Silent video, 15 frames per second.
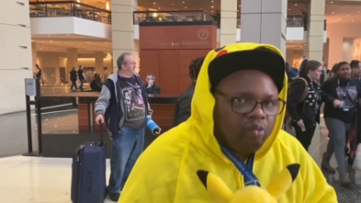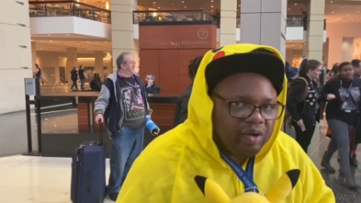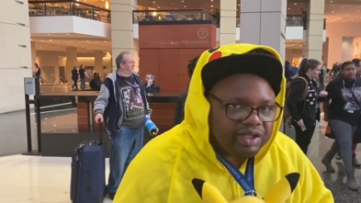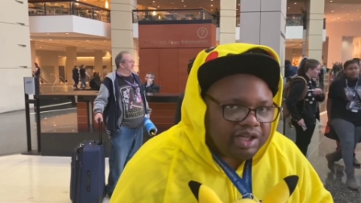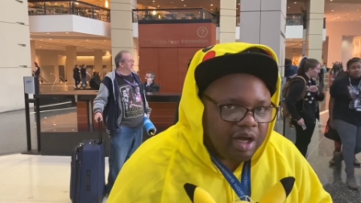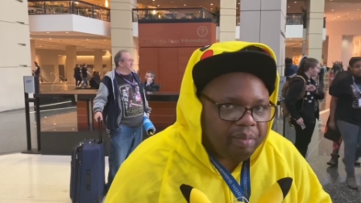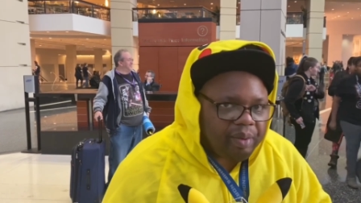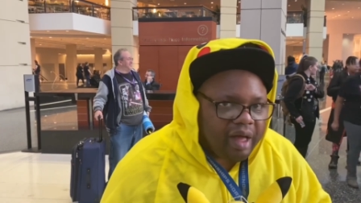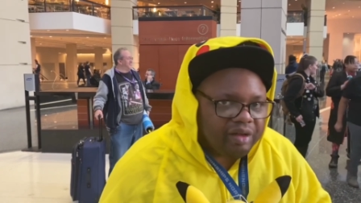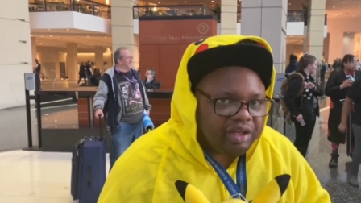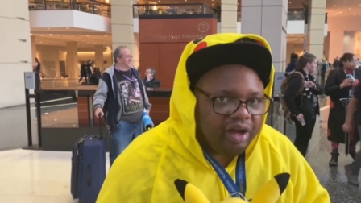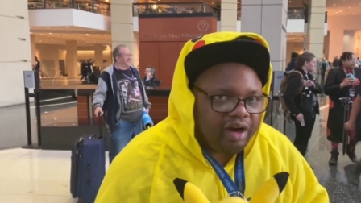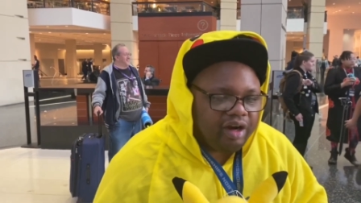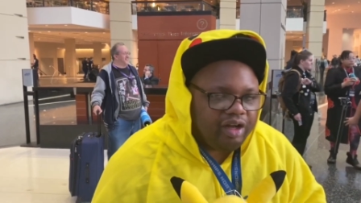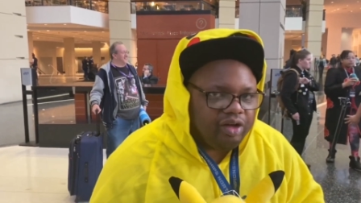What's up out
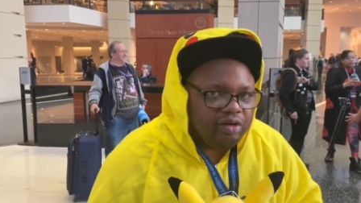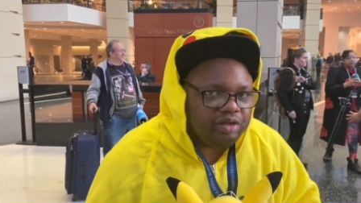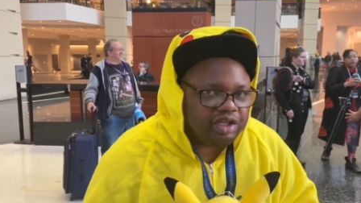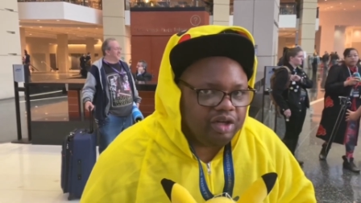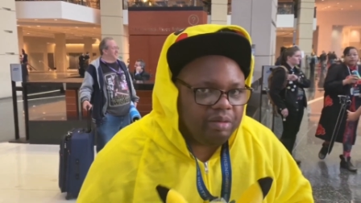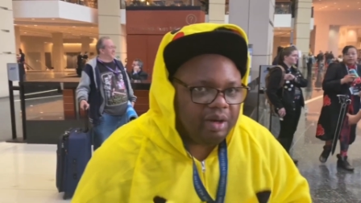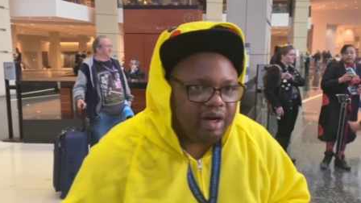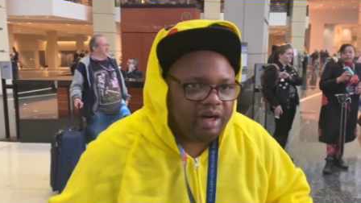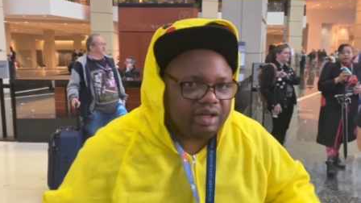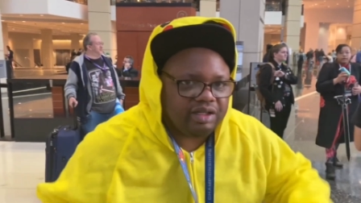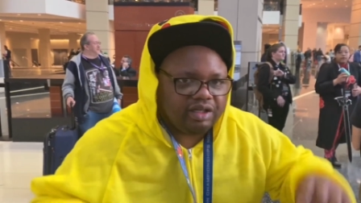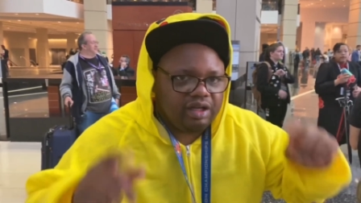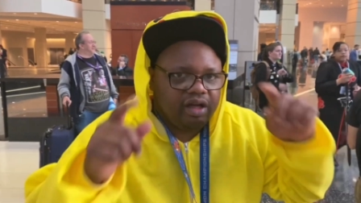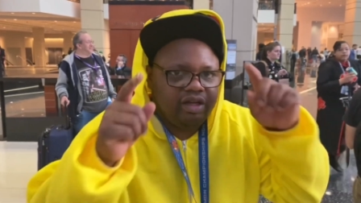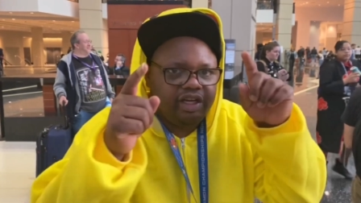there,
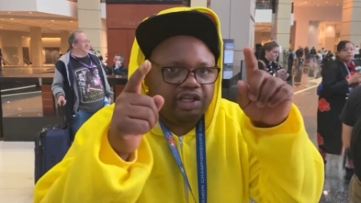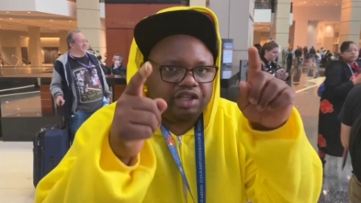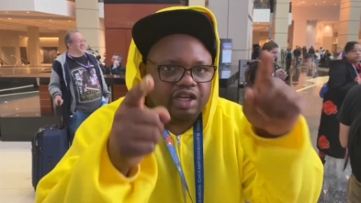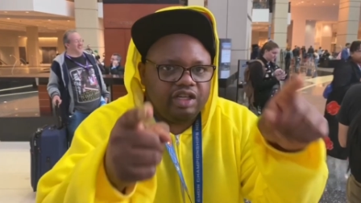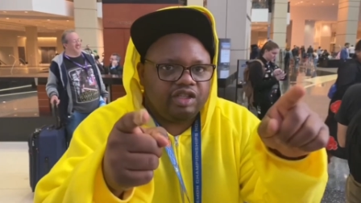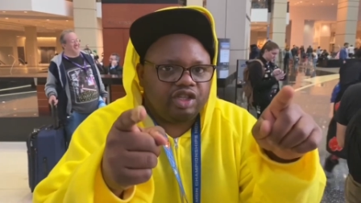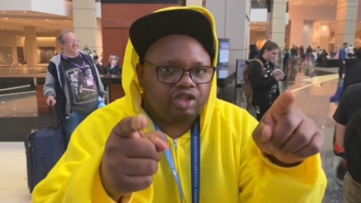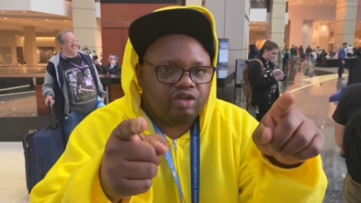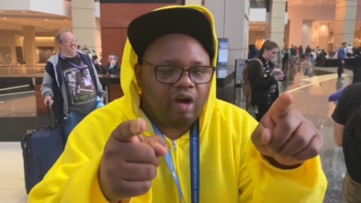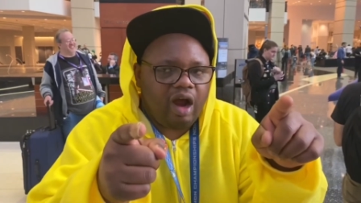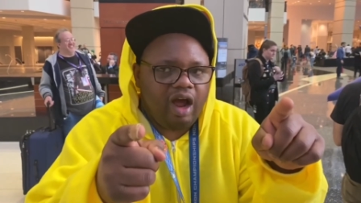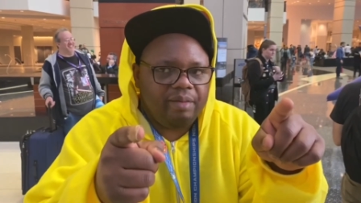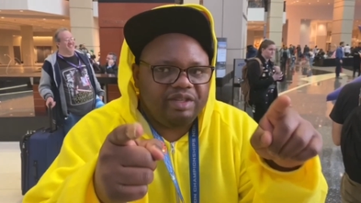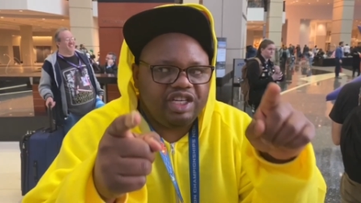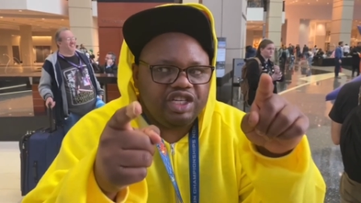YouTubers? I need you to
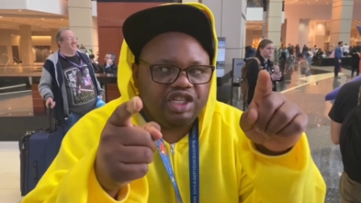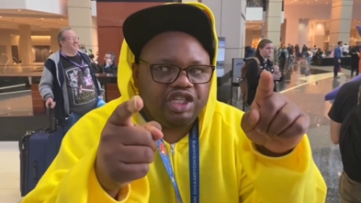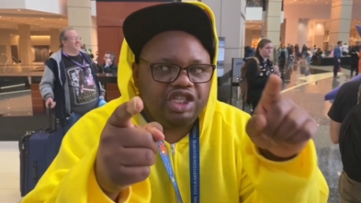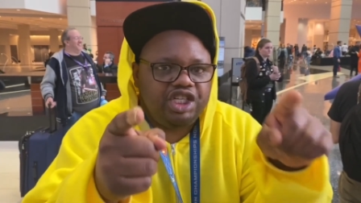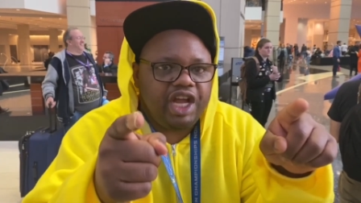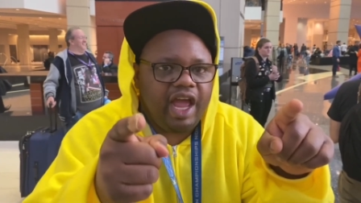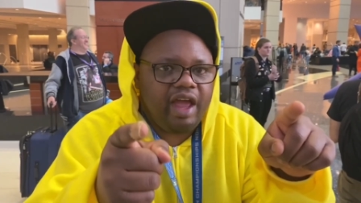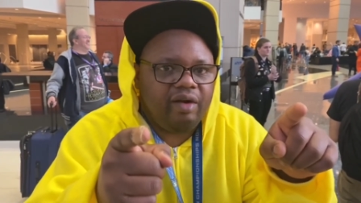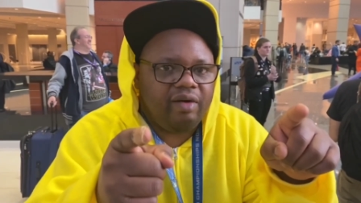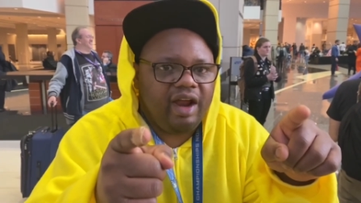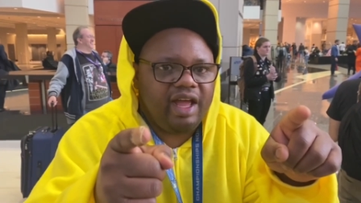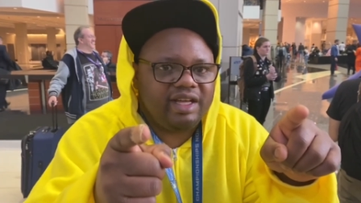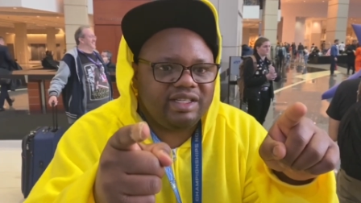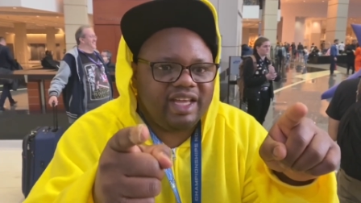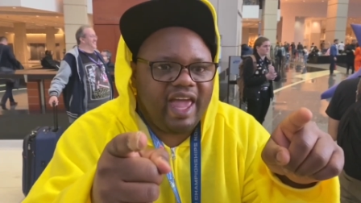subscribe to
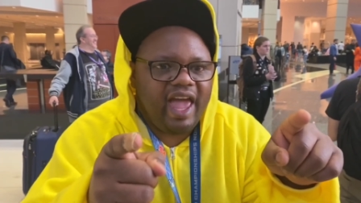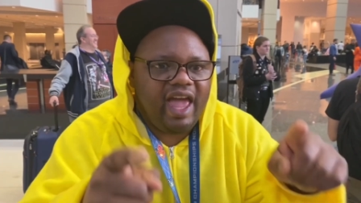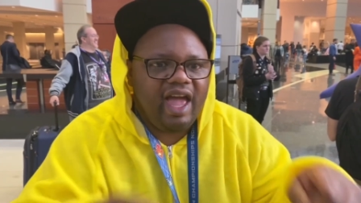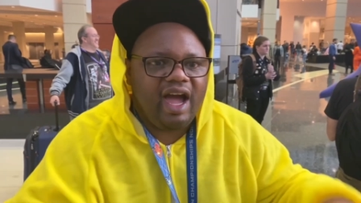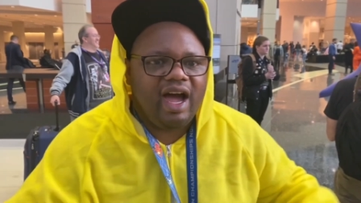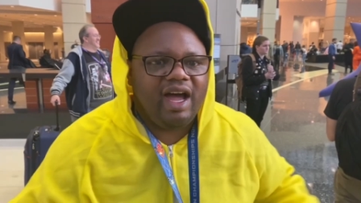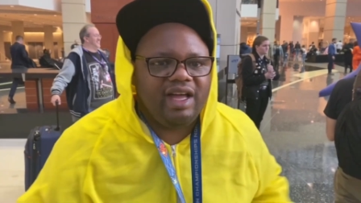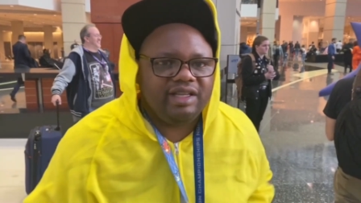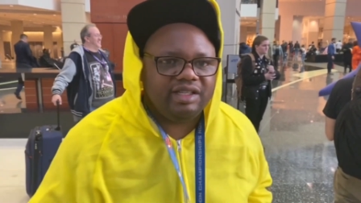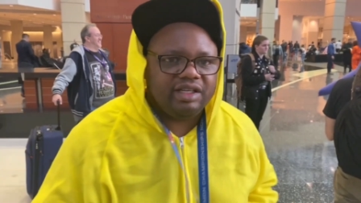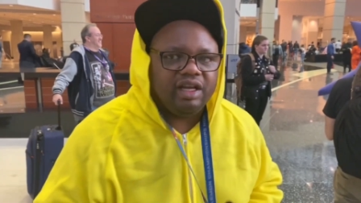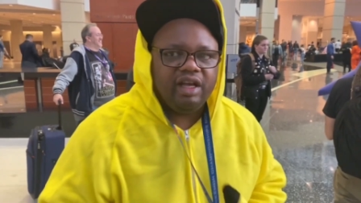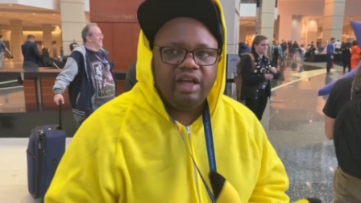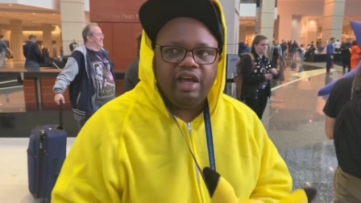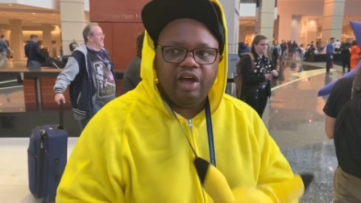Raze Chaos.
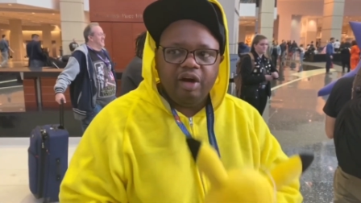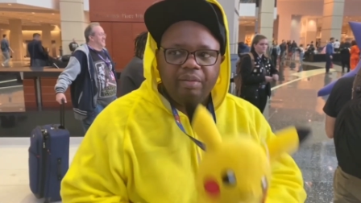It'll